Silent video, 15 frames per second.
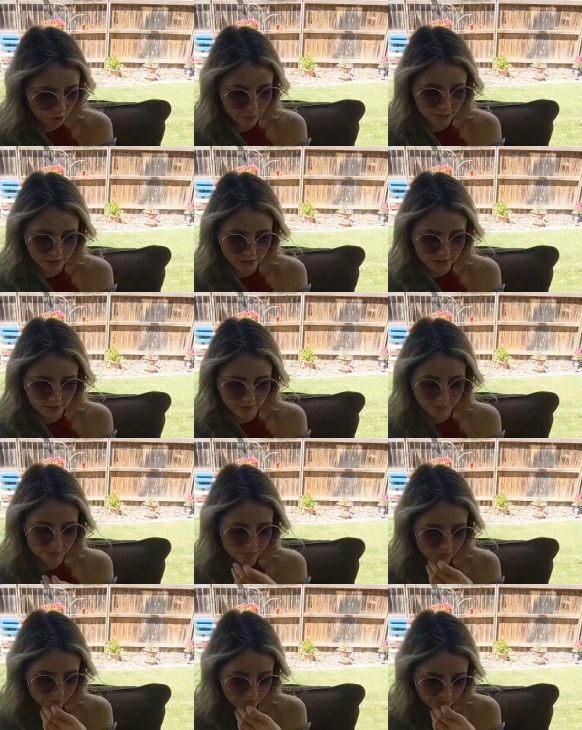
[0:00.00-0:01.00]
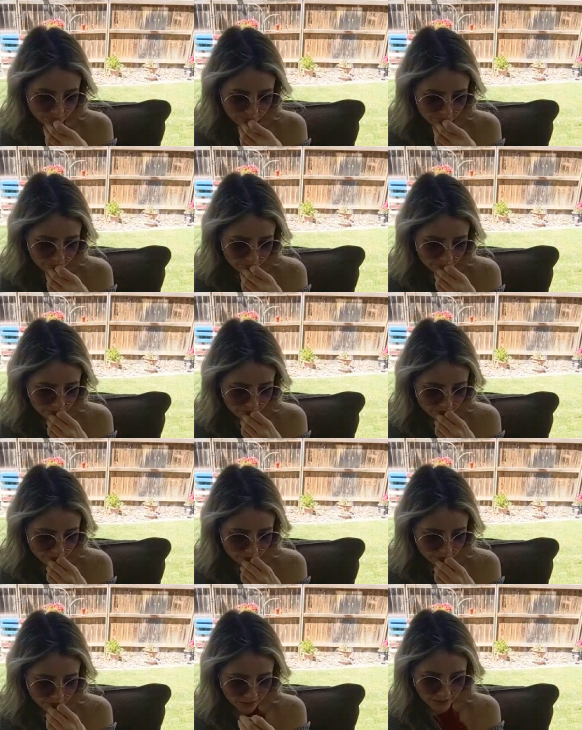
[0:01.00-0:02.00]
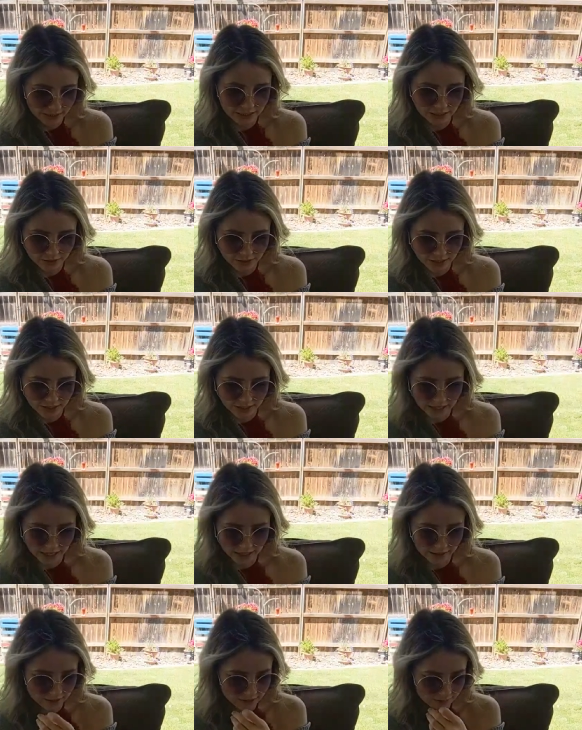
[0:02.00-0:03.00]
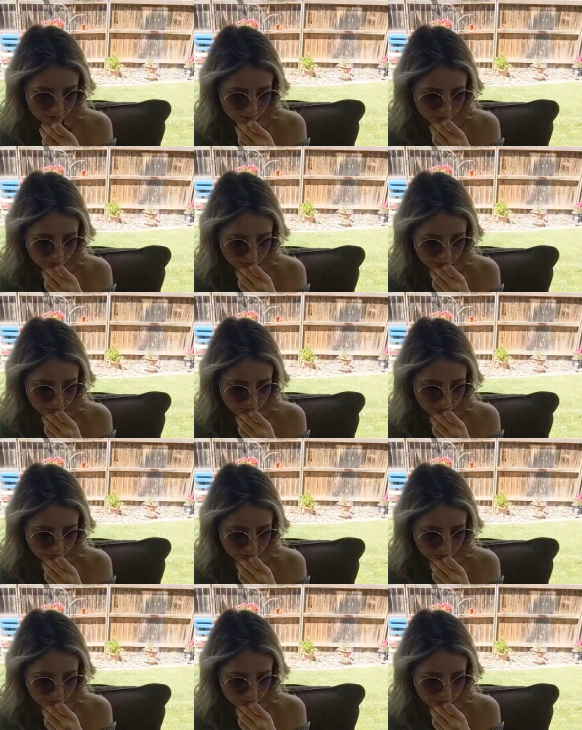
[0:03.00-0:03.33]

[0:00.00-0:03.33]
Oh my goodness. The only downside to cats.